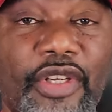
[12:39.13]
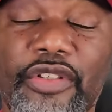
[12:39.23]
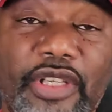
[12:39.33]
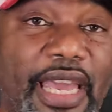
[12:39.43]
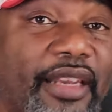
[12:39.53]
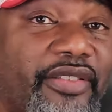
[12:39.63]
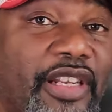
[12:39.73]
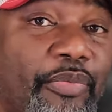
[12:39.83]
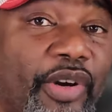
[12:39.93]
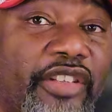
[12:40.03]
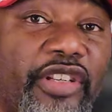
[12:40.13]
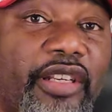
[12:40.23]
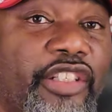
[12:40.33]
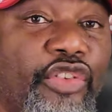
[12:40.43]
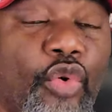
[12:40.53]
You got to send pressure
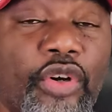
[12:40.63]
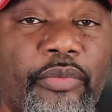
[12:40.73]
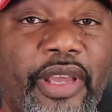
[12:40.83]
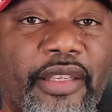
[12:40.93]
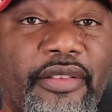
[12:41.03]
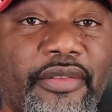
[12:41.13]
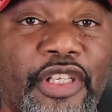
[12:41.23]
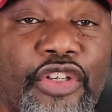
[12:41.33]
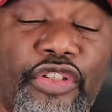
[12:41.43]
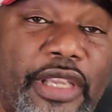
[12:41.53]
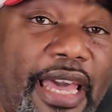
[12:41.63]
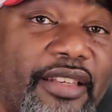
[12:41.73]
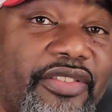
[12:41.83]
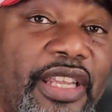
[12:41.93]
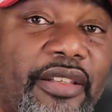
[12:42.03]
at these quarterbacks. You got
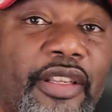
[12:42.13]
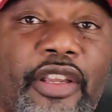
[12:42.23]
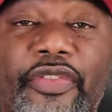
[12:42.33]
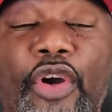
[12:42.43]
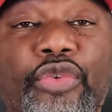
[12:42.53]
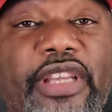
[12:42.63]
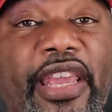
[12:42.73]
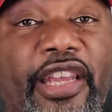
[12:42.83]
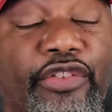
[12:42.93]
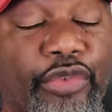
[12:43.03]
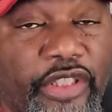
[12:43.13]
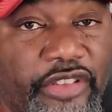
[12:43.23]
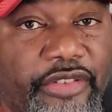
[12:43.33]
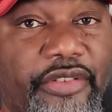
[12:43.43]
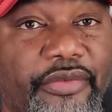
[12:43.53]
to send those edge
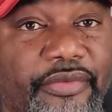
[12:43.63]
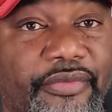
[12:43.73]
rushers.